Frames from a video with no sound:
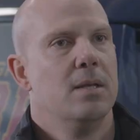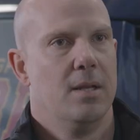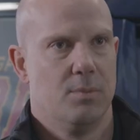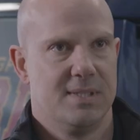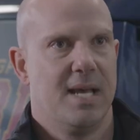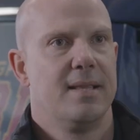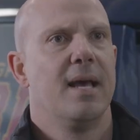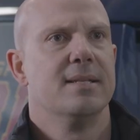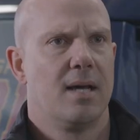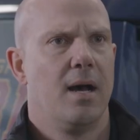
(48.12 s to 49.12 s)
And it was at
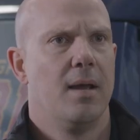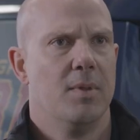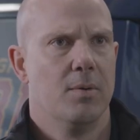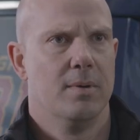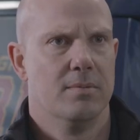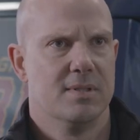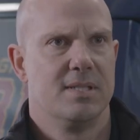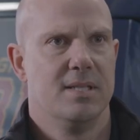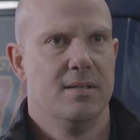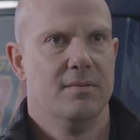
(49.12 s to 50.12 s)
that time that we
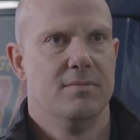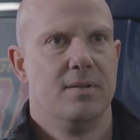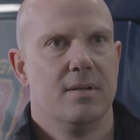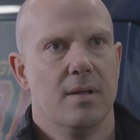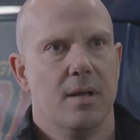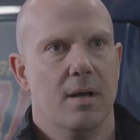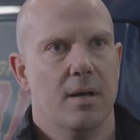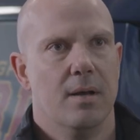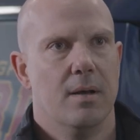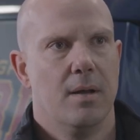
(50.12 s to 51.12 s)
received
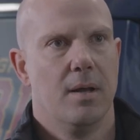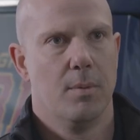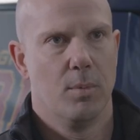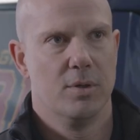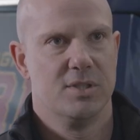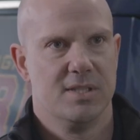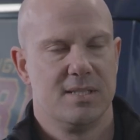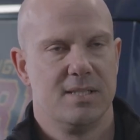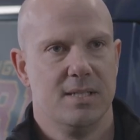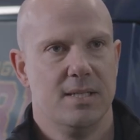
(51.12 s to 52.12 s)
uh, an
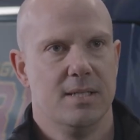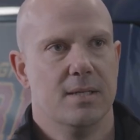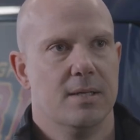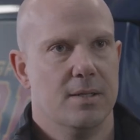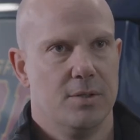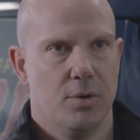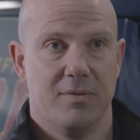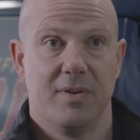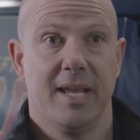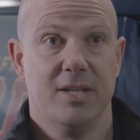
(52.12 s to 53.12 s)
emergency uh,
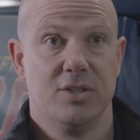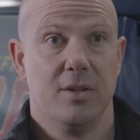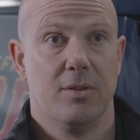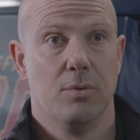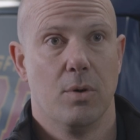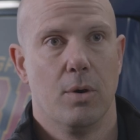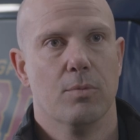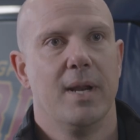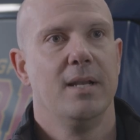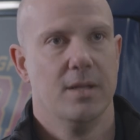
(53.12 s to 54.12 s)
notification through our
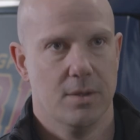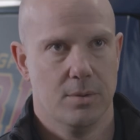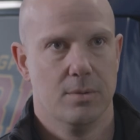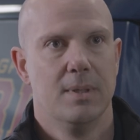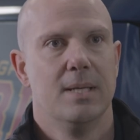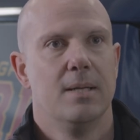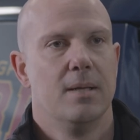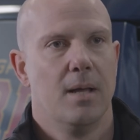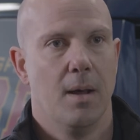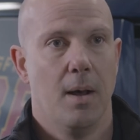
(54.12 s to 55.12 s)
radio,
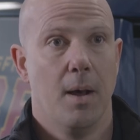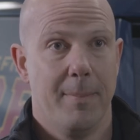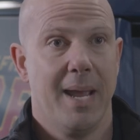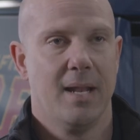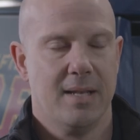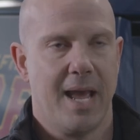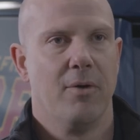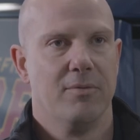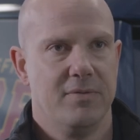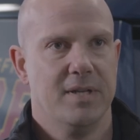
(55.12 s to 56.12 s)
uh, a man
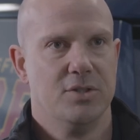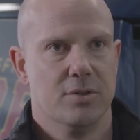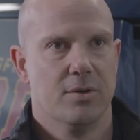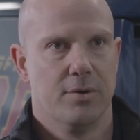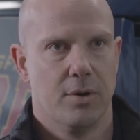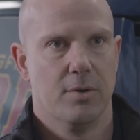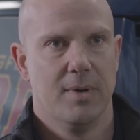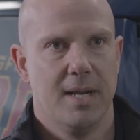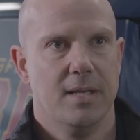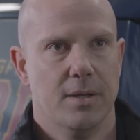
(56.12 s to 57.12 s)
down feature on our
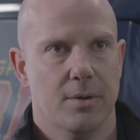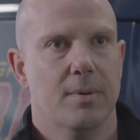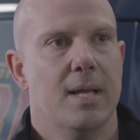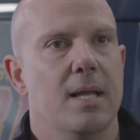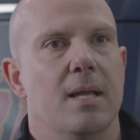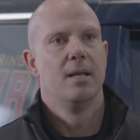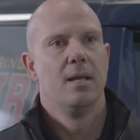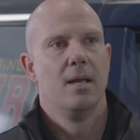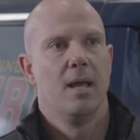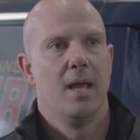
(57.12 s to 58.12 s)
radio.
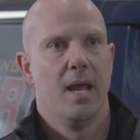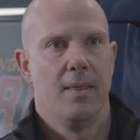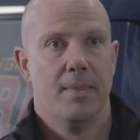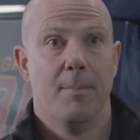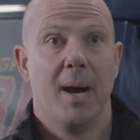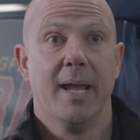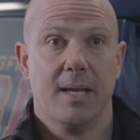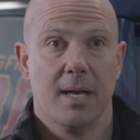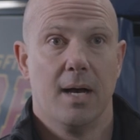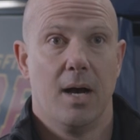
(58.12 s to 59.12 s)
And the
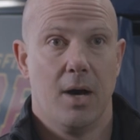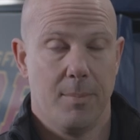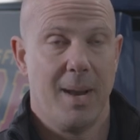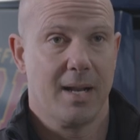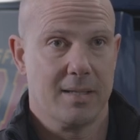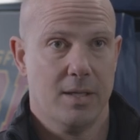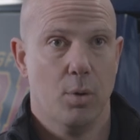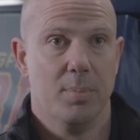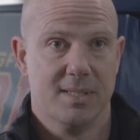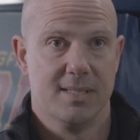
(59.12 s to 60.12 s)
mic automatically
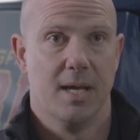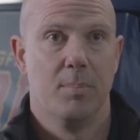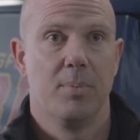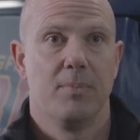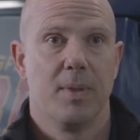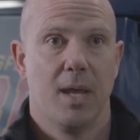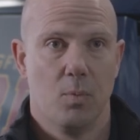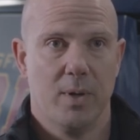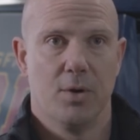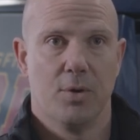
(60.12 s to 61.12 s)
opens up
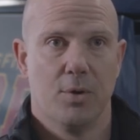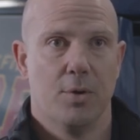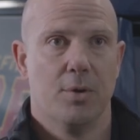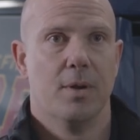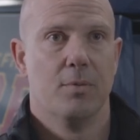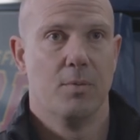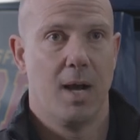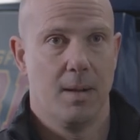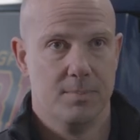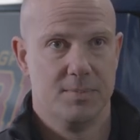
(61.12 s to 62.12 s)
and we heard
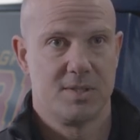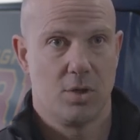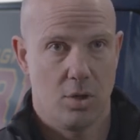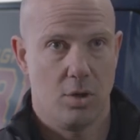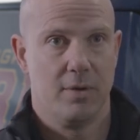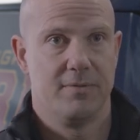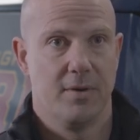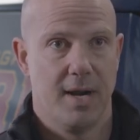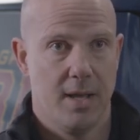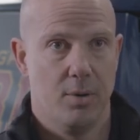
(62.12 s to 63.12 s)
Rob's call
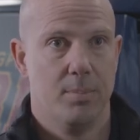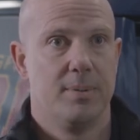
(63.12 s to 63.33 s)
for help.